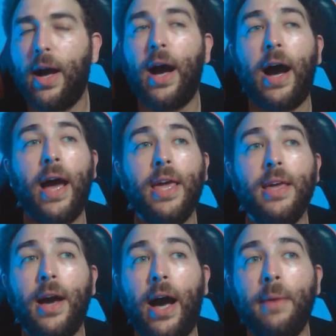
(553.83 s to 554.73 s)

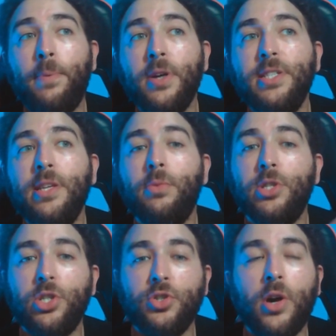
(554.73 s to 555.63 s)
I personally would
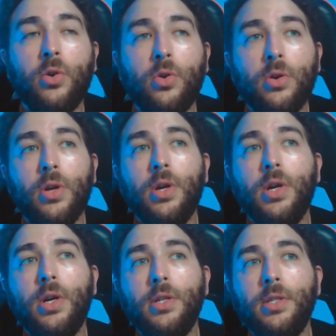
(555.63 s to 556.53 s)
struggle
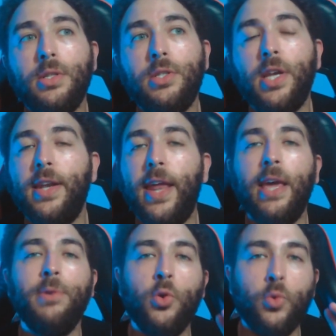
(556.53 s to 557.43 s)
to
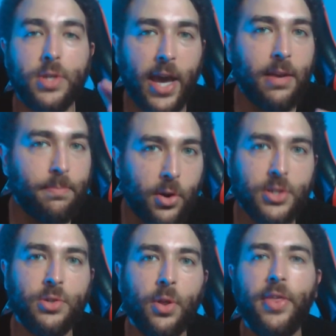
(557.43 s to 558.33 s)
name you 10
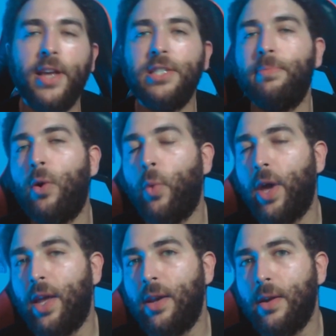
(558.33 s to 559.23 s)
personal things about
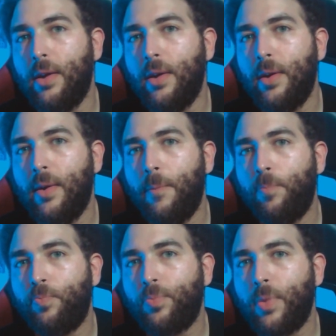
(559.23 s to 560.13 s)
Wayne.
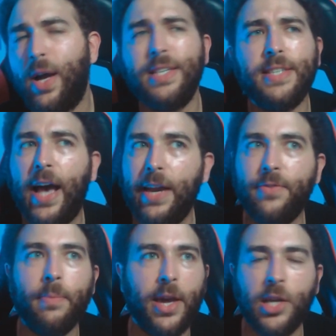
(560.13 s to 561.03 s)
Aside
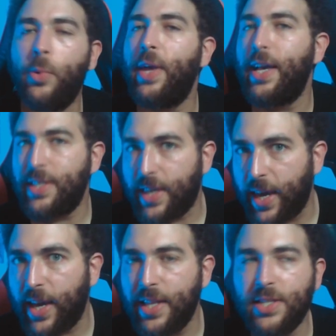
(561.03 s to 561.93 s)
from, like, you know, he has
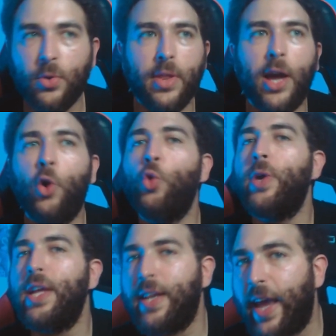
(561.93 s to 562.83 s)
kids or like who
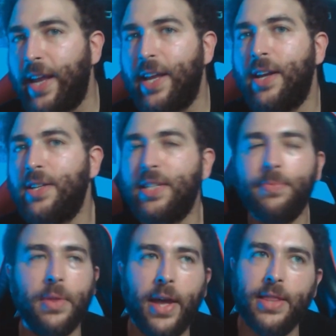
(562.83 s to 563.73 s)
he dated or
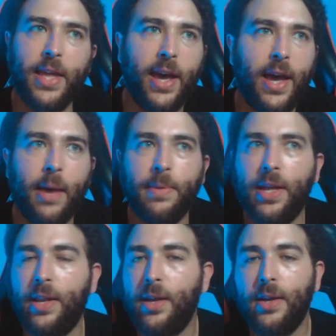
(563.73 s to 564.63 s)
something like that. I mean,